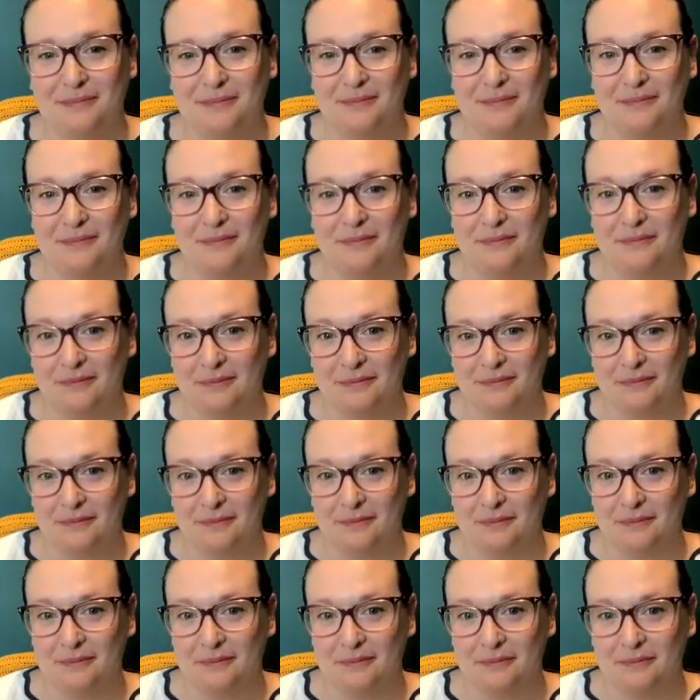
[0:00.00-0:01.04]

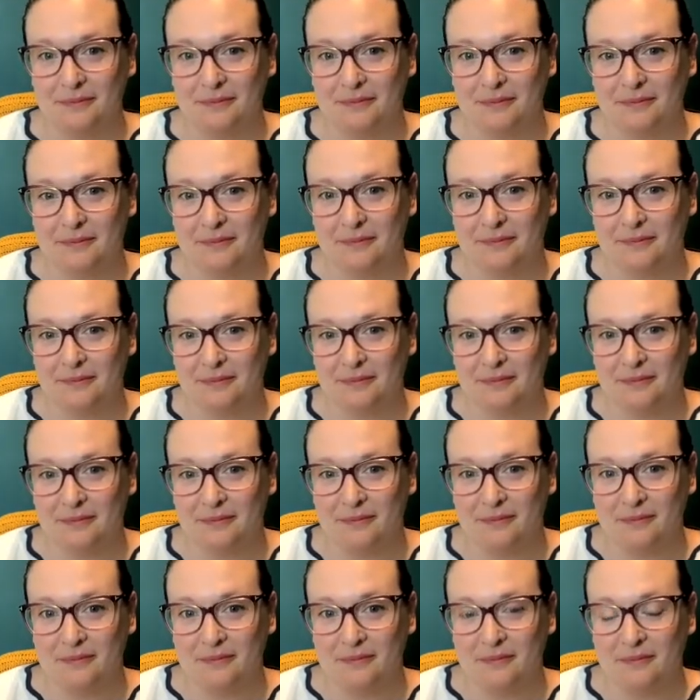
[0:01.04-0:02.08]

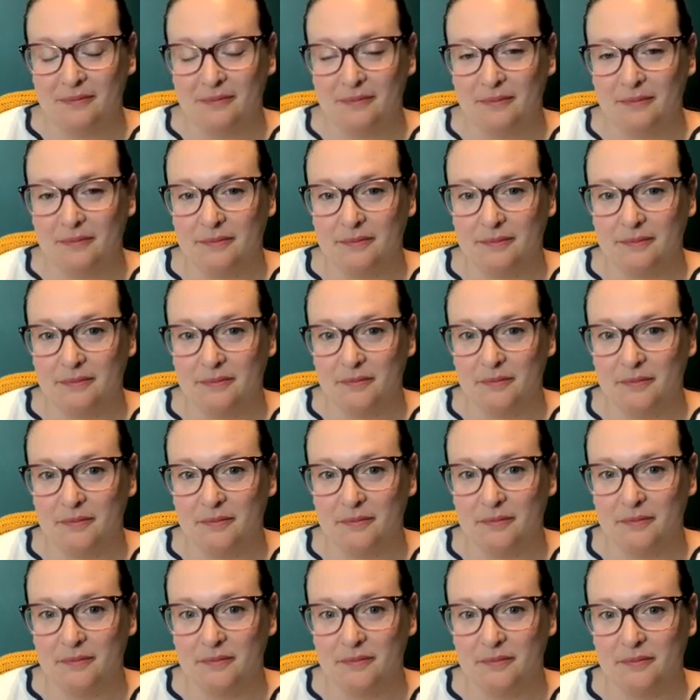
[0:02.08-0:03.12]

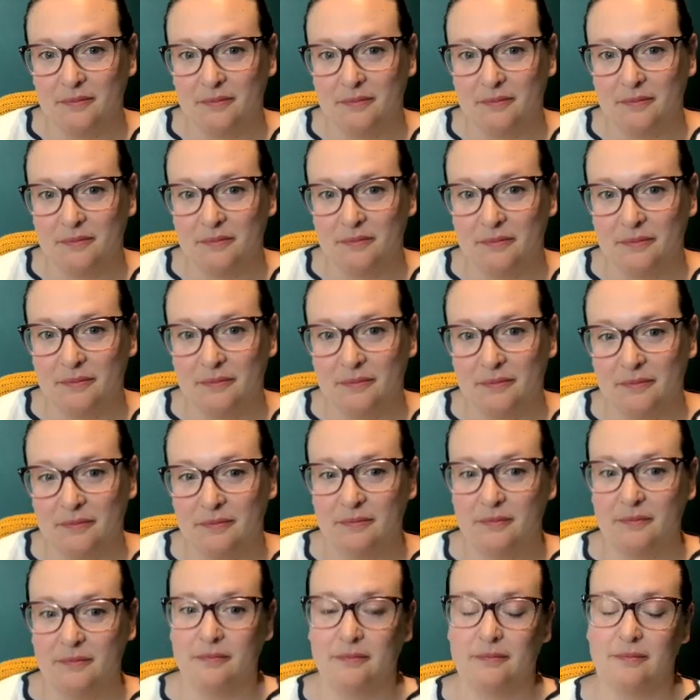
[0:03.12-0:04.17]

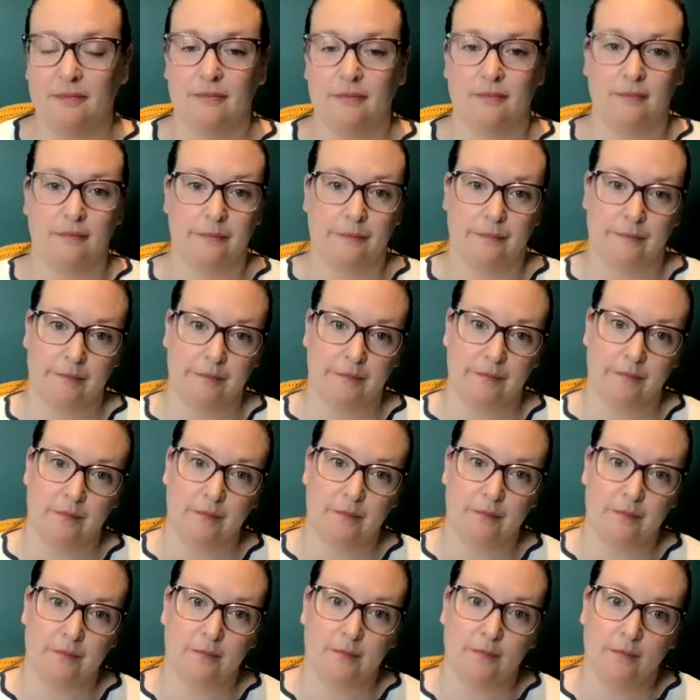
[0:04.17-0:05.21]

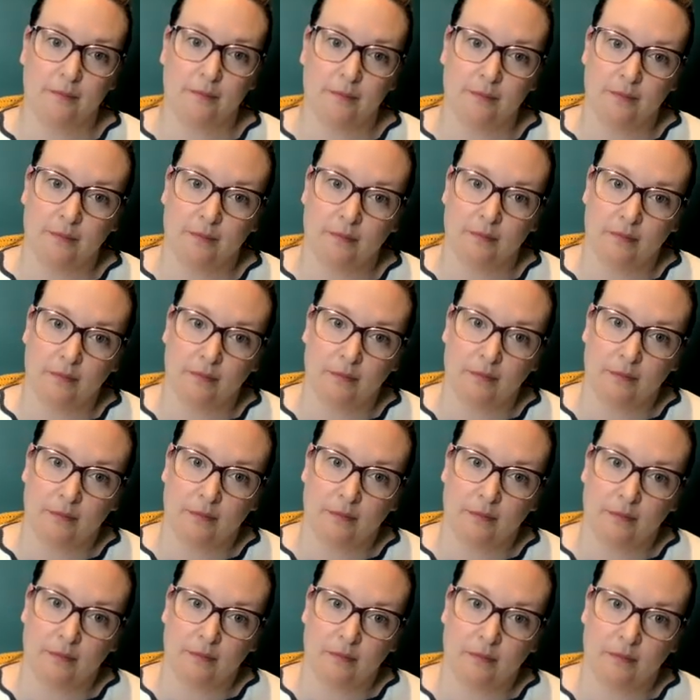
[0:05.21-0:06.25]

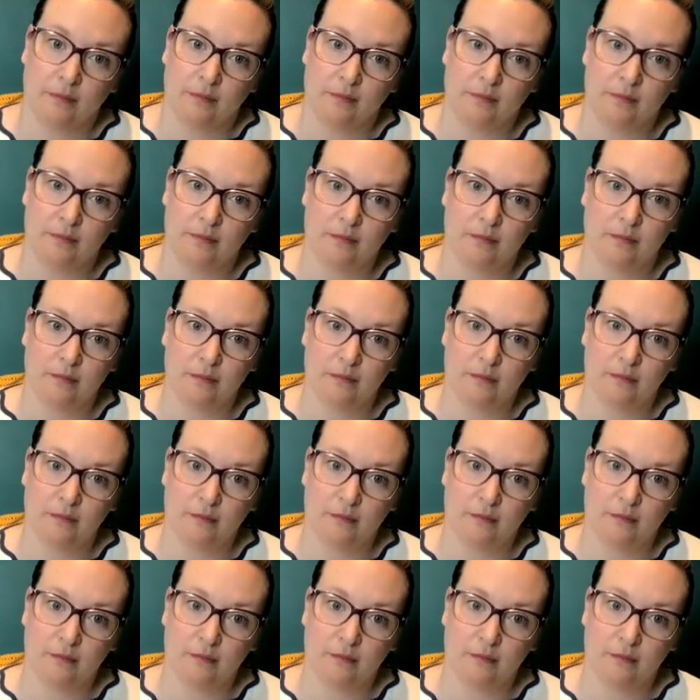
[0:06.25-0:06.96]
[no speech]